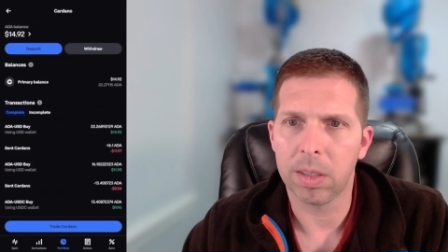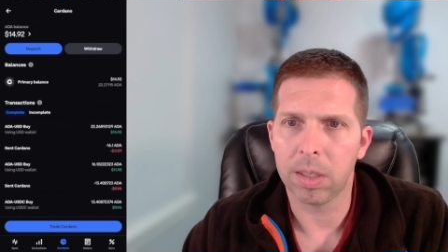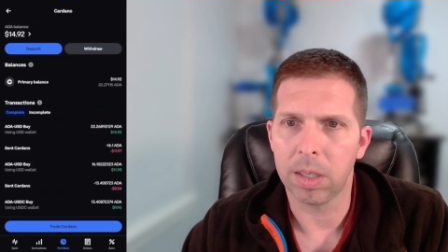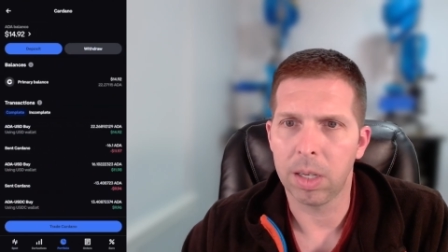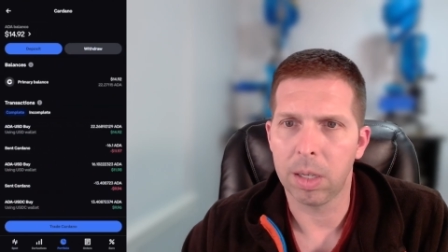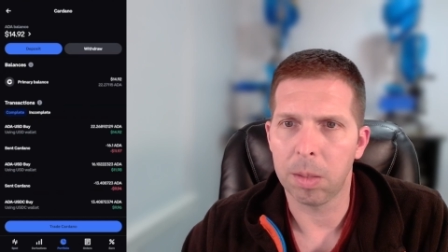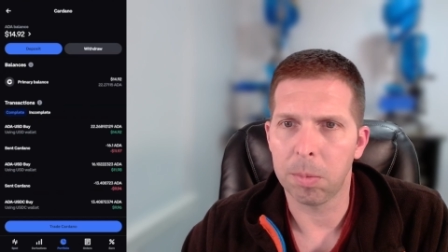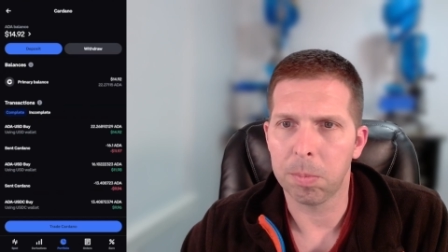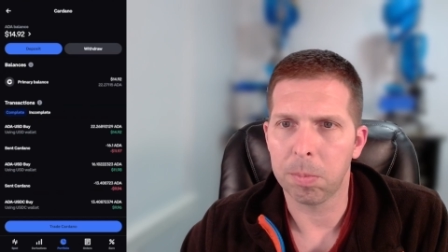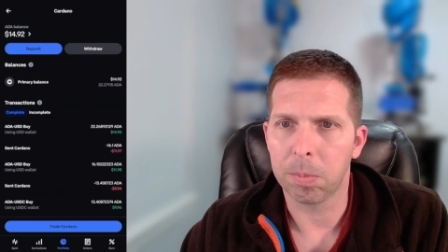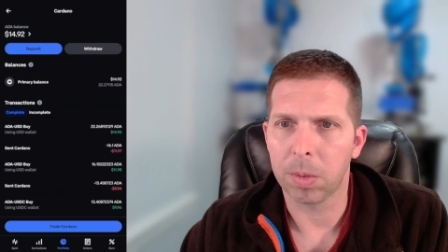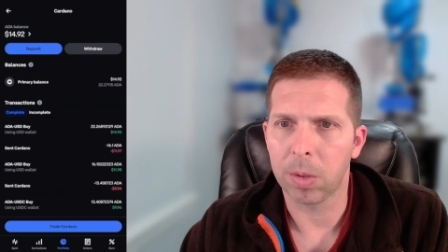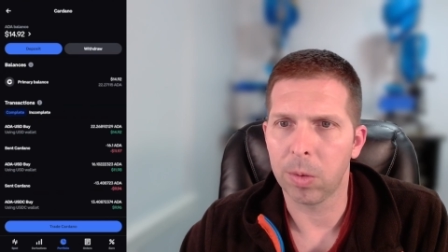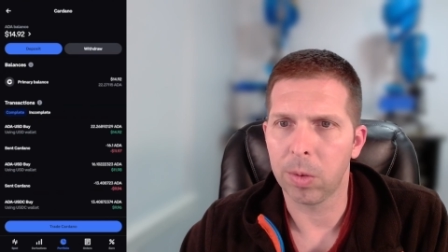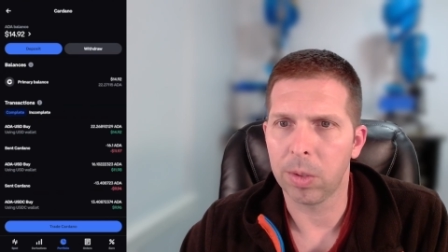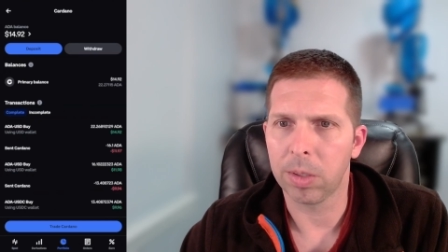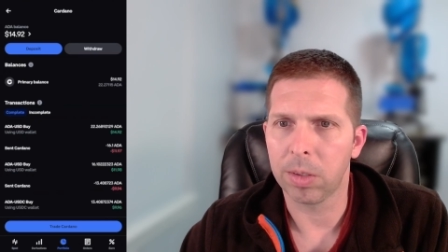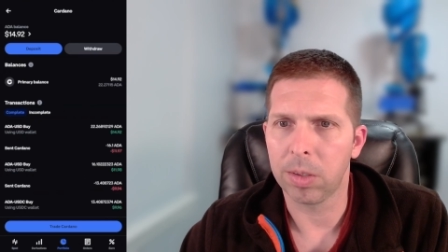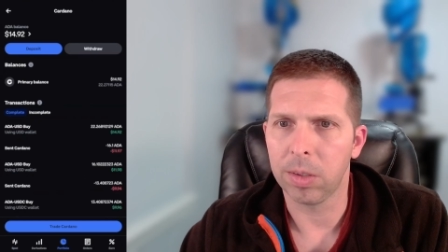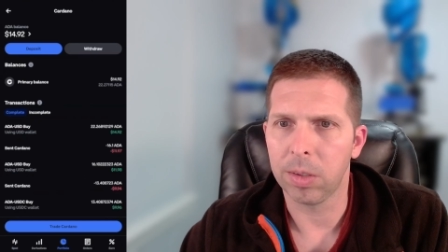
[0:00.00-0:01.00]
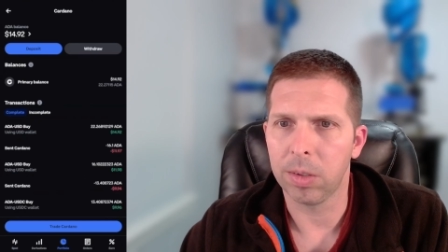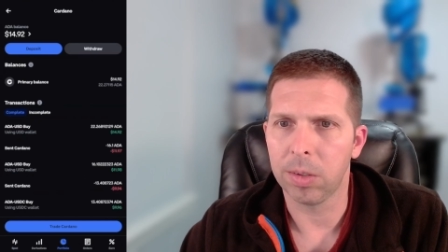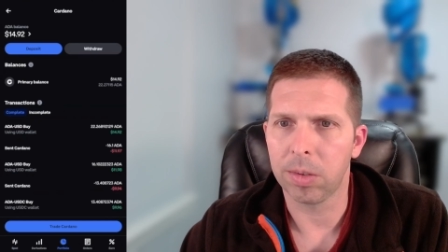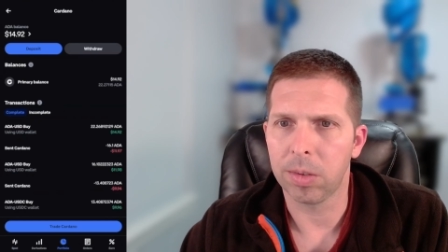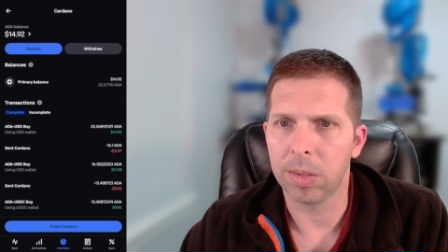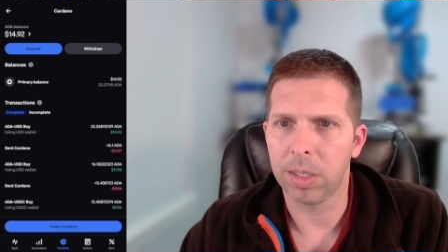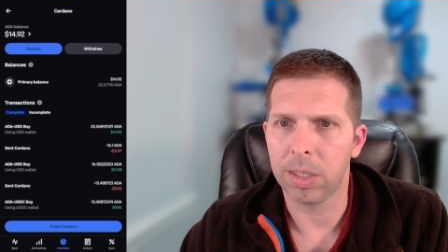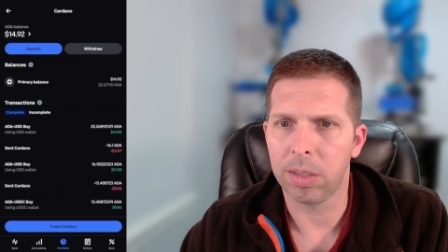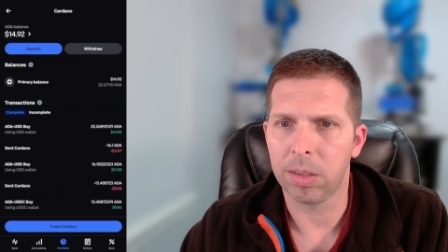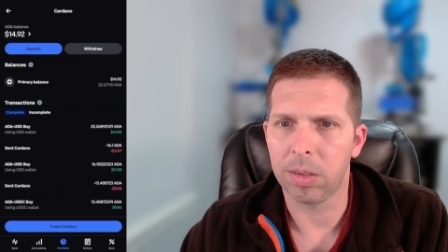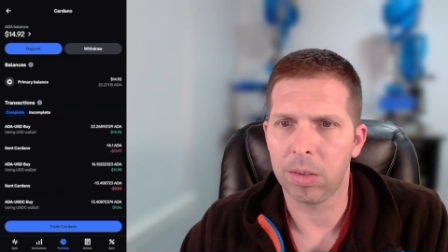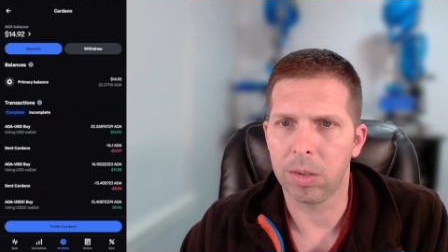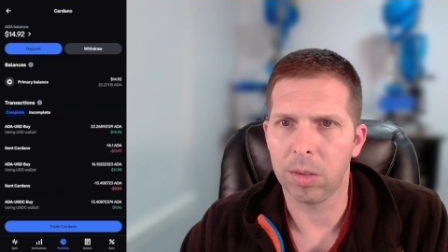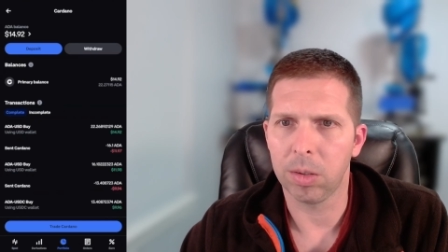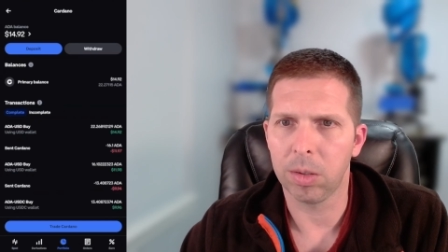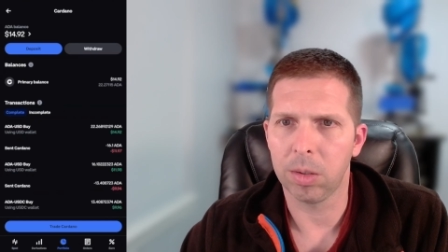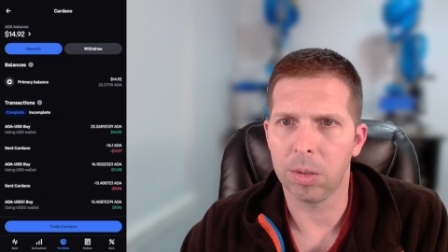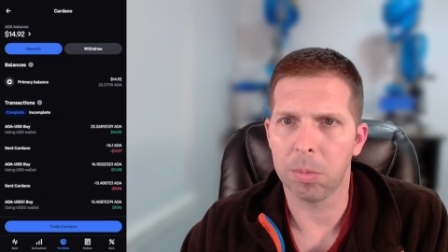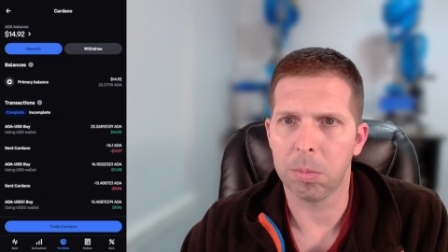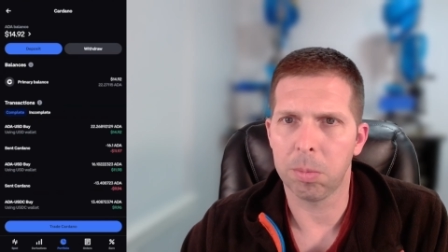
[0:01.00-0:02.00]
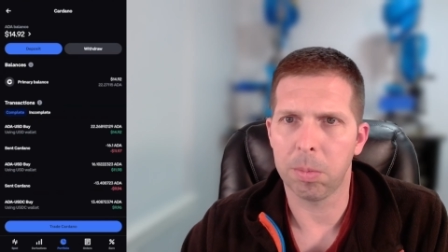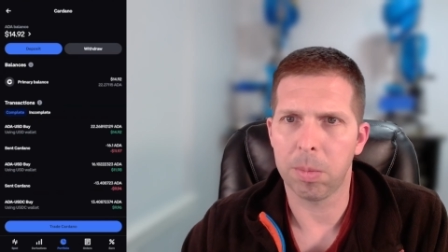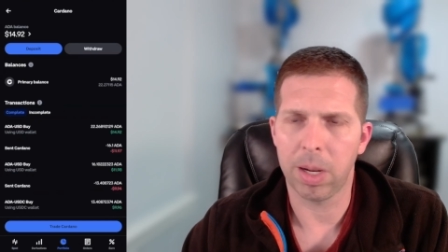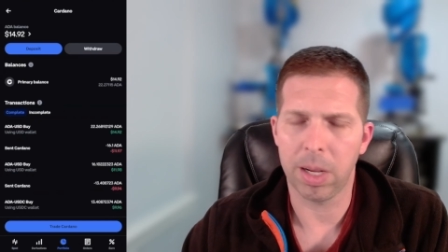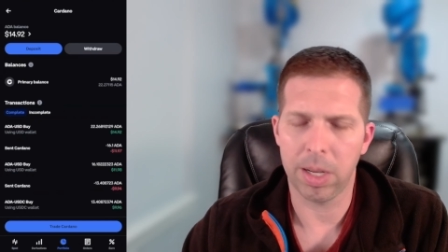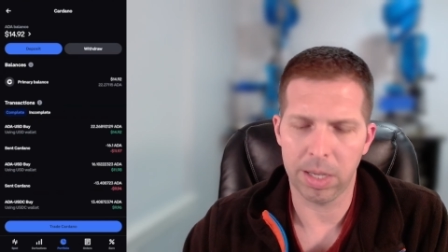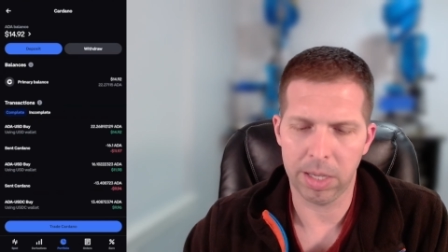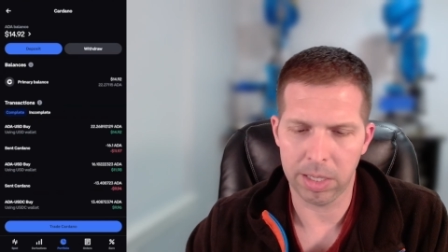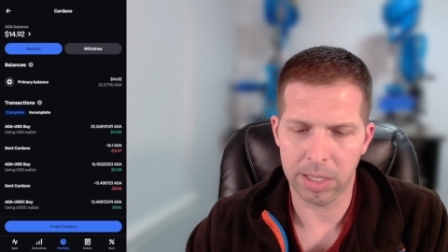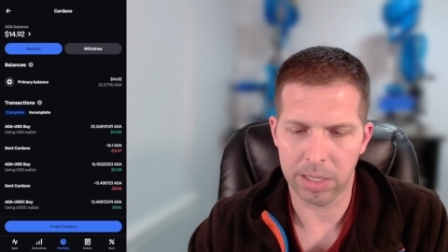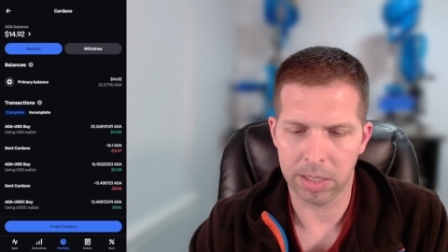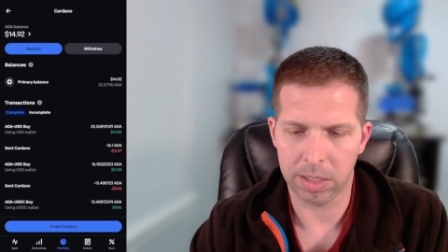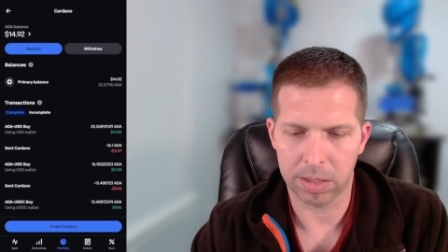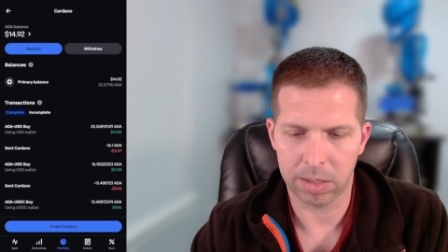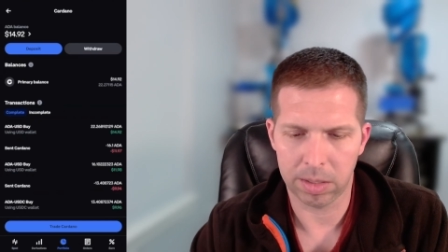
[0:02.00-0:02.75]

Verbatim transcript: I'm going to send it to my